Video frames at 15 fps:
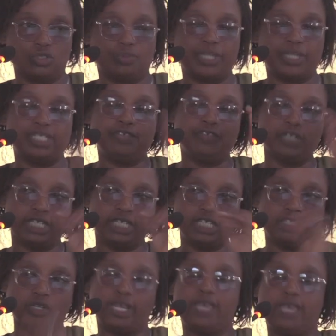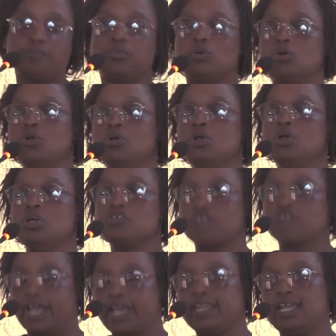But if you read your label,
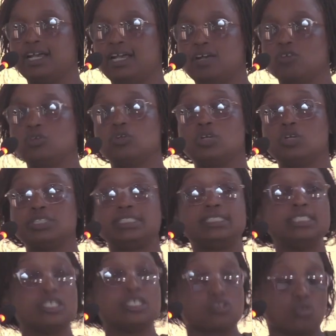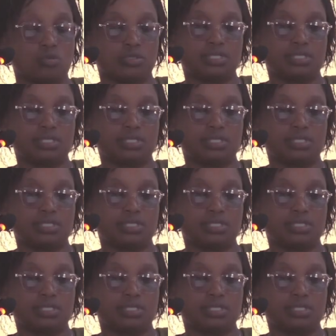shakanaka, unonot chile salt.